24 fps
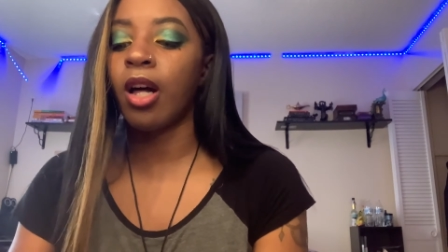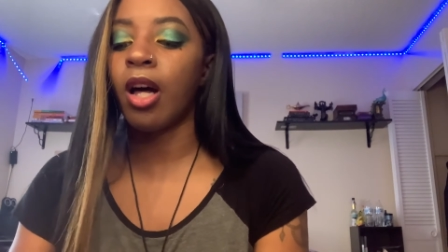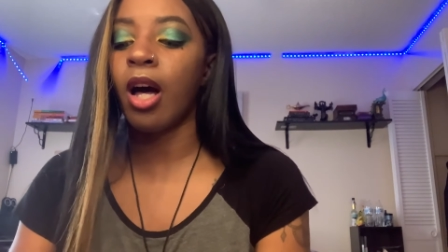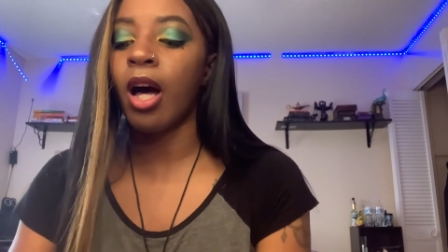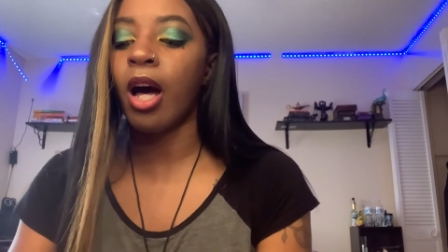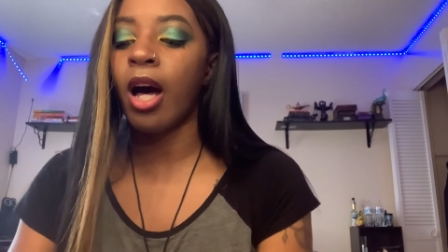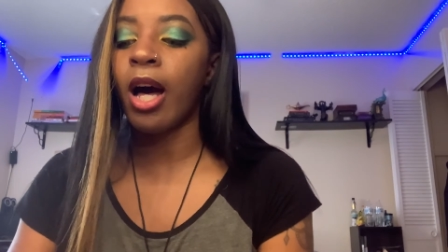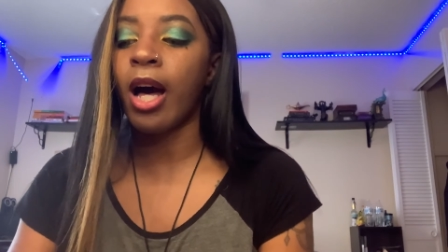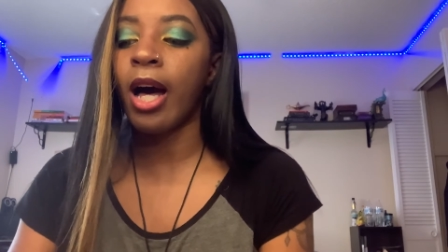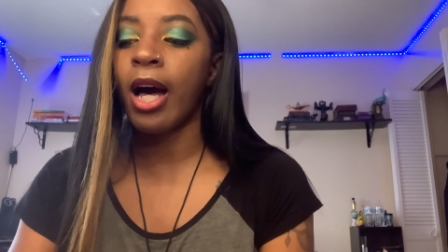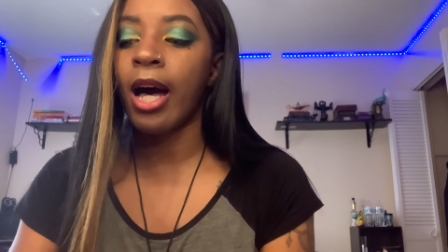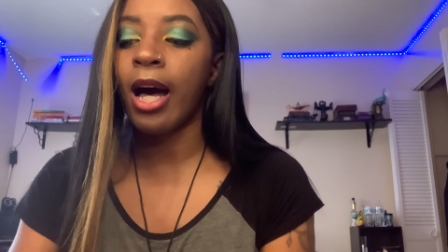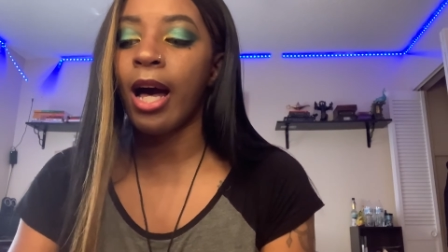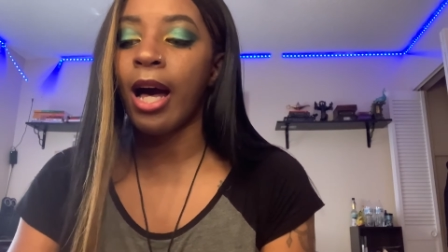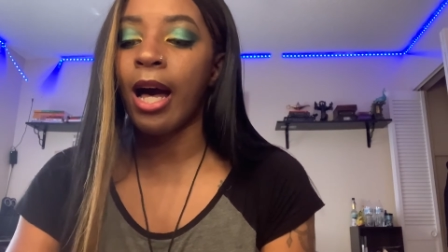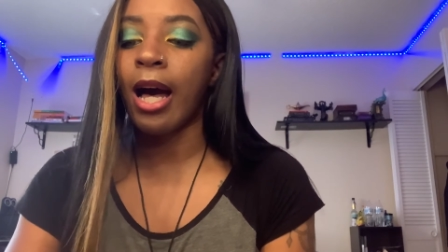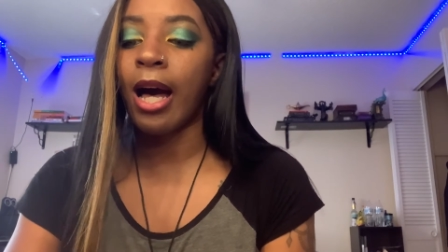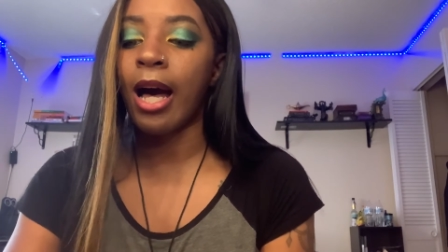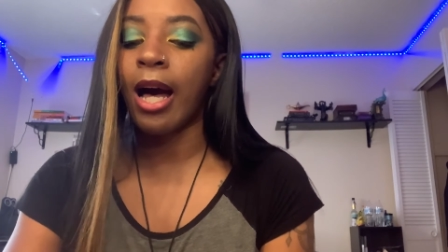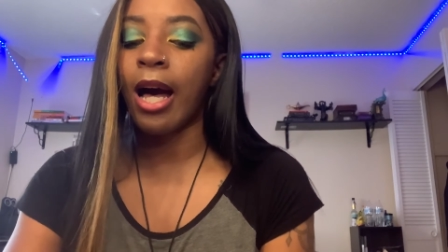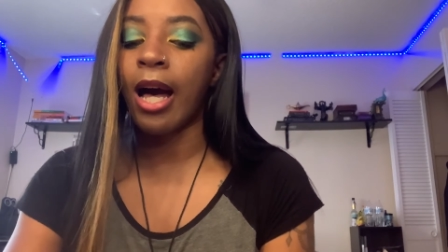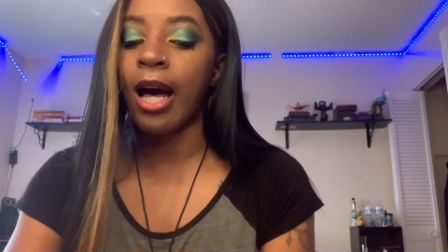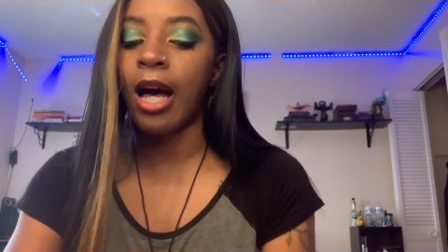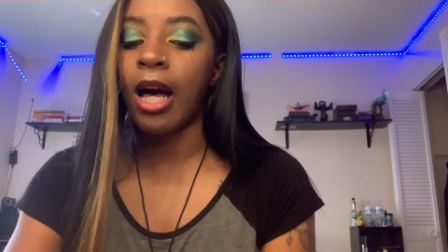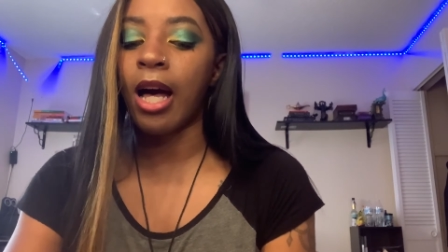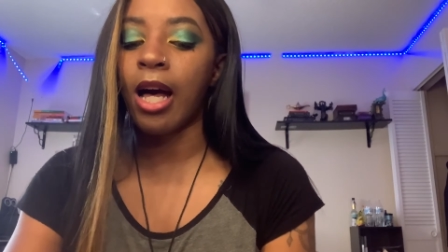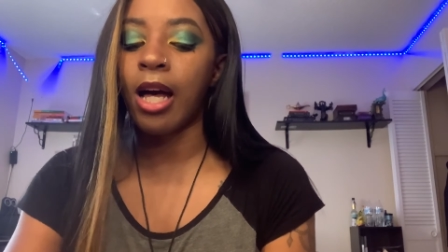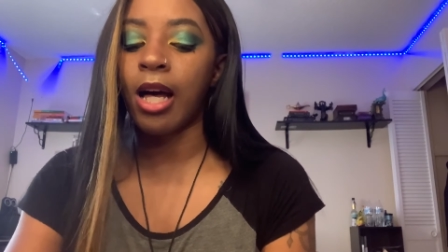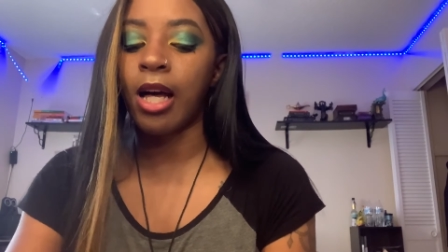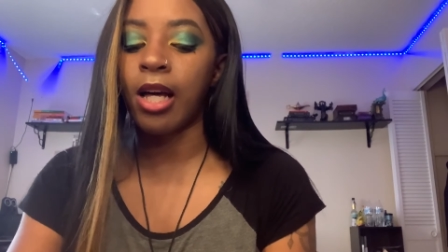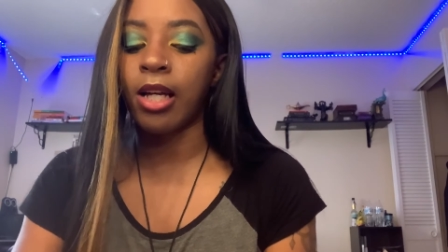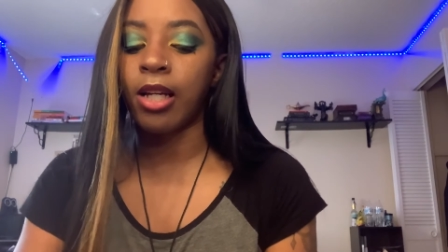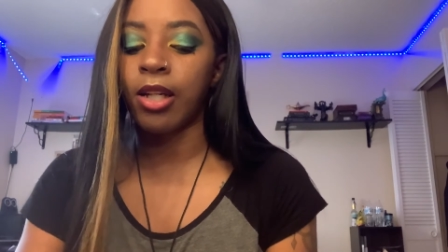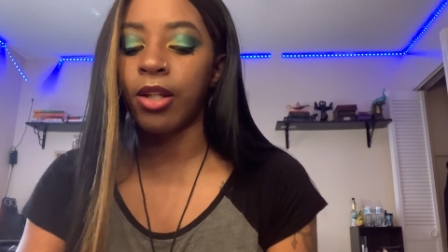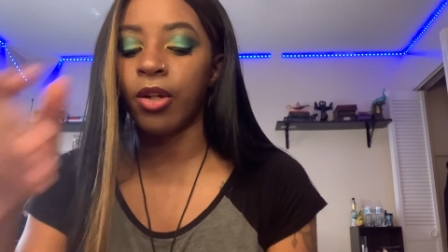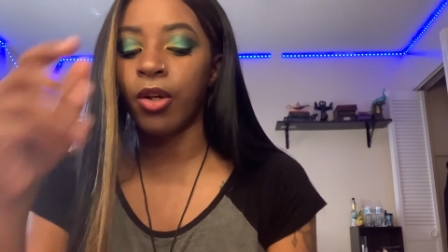
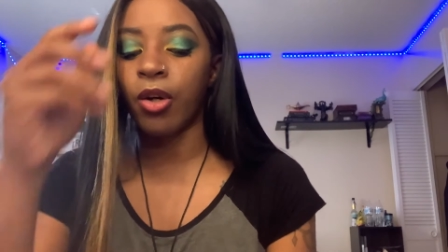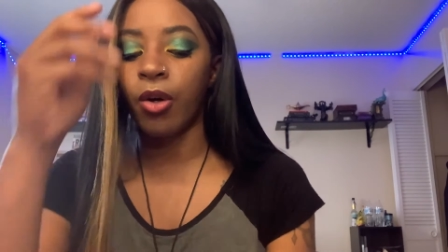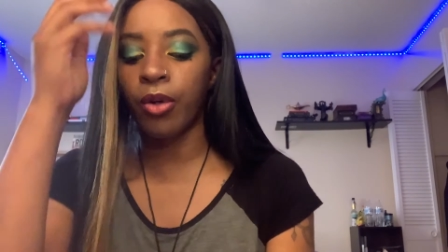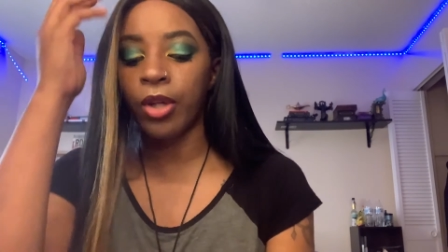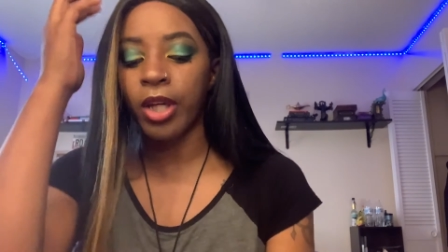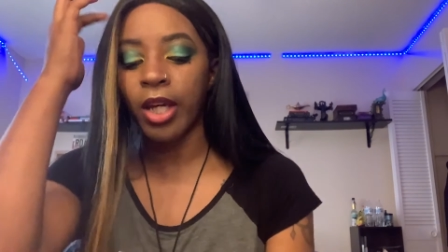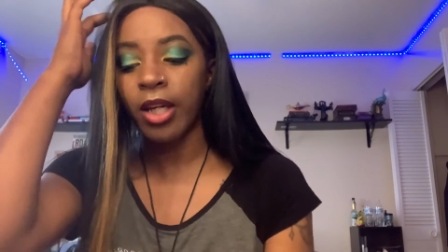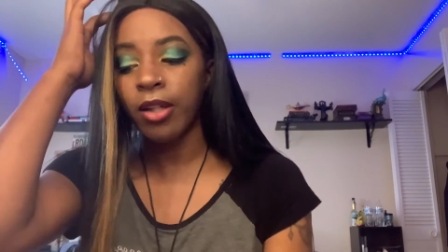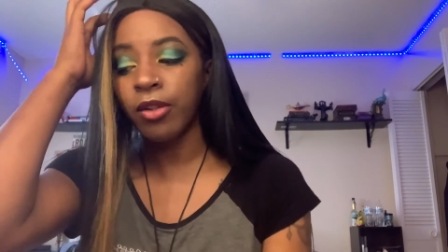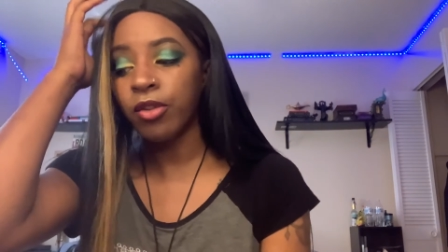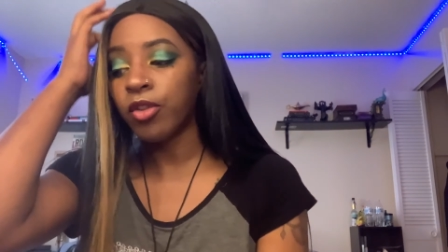Okay,